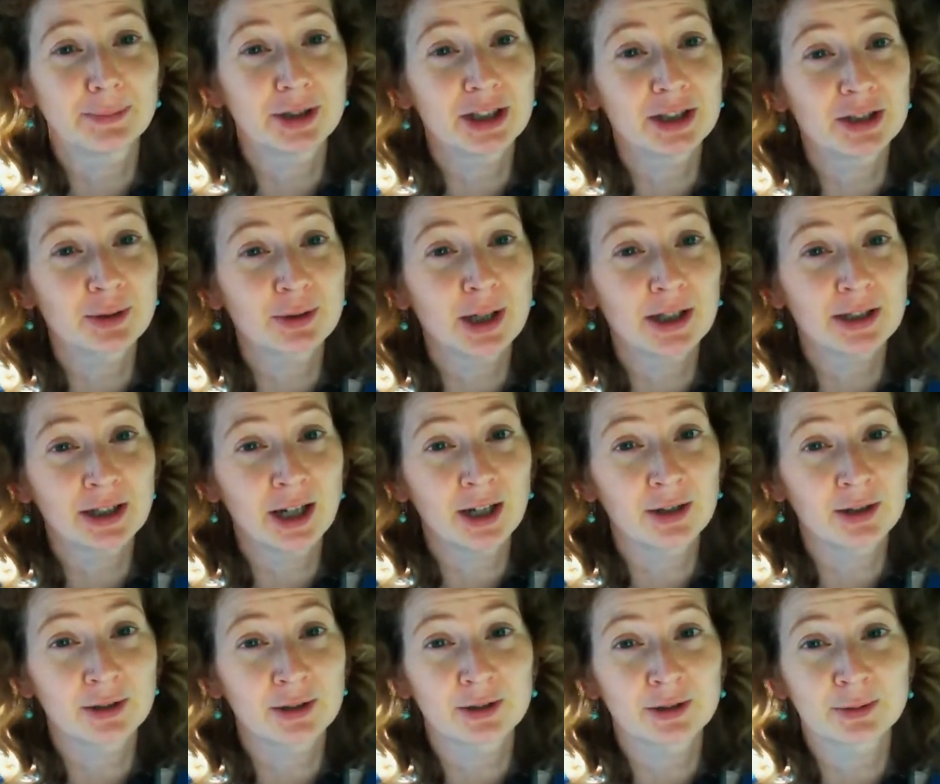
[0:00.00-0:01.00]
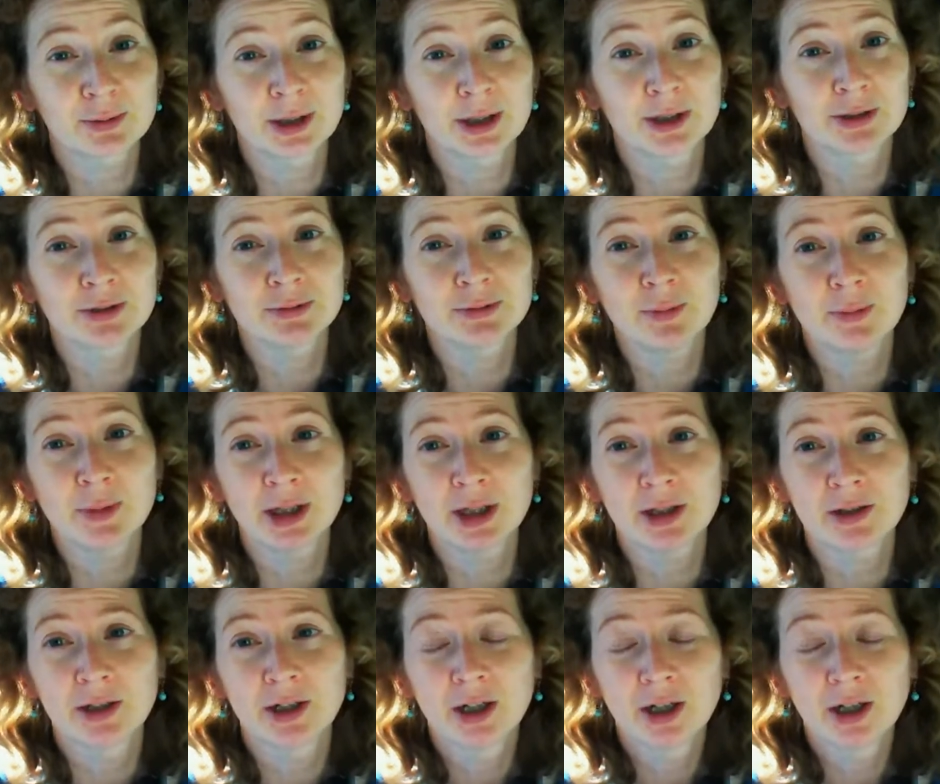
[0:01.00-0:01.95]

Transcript: But he's quite technical as well, so he might